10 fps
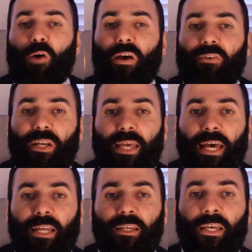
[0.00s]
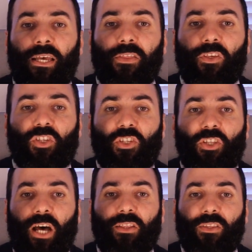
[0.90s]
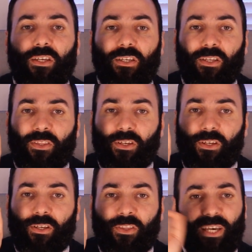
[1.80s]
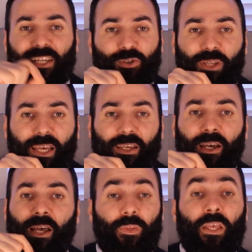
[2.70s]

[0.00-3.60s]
However, again, this is not the, the, the case today.